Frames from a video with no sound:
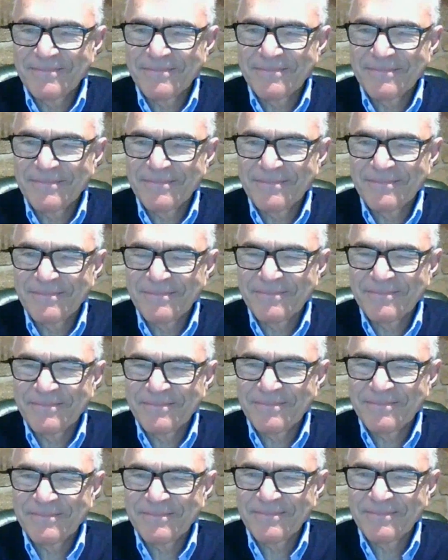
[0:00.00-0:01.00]

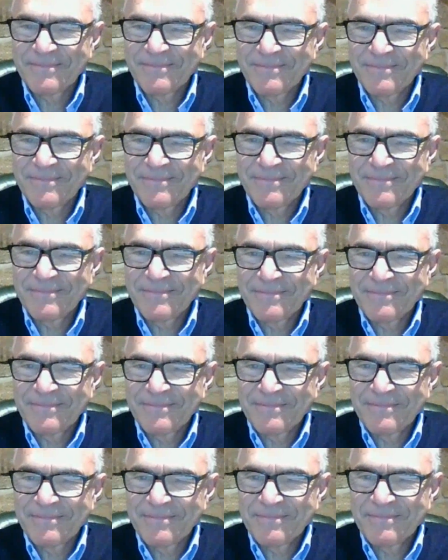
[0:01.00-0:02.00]

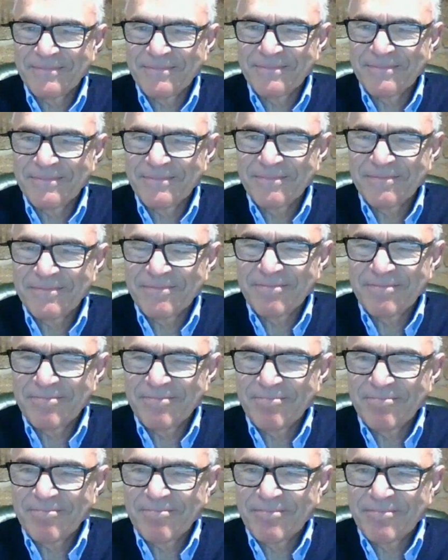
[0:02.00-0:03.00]

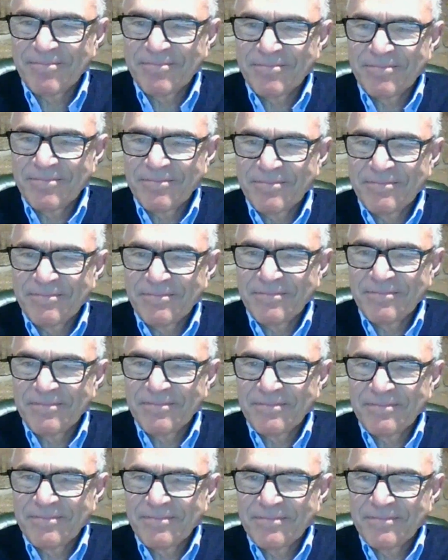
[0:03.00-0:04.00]

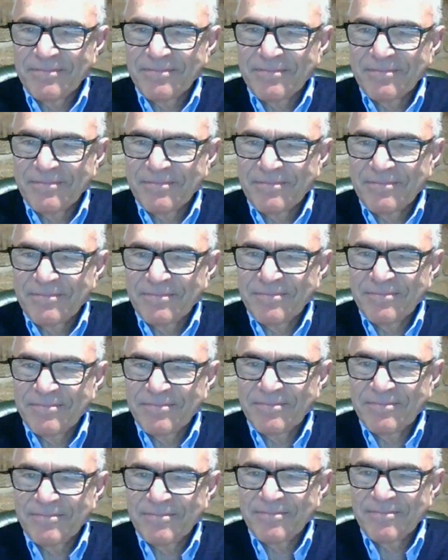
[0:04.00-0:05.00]

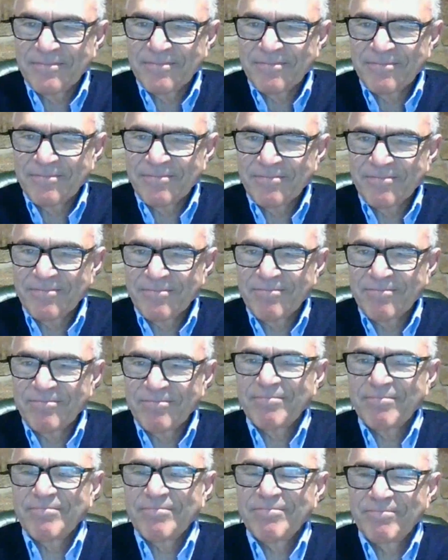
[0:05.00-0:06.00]

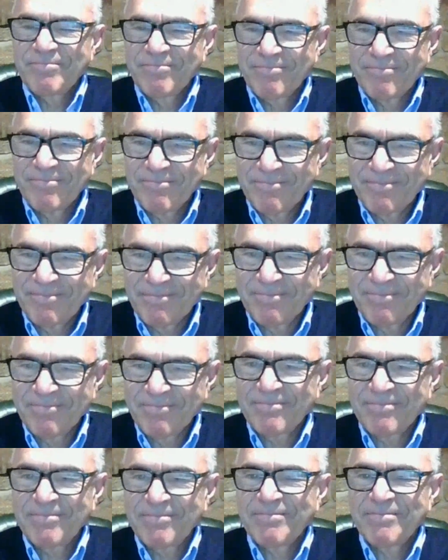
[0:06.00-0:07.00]

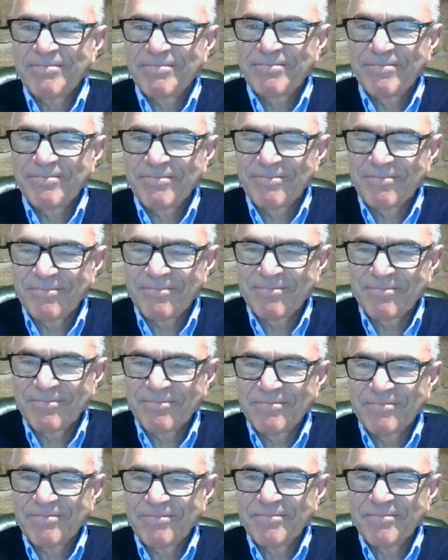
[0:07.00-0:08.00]
(not speaking)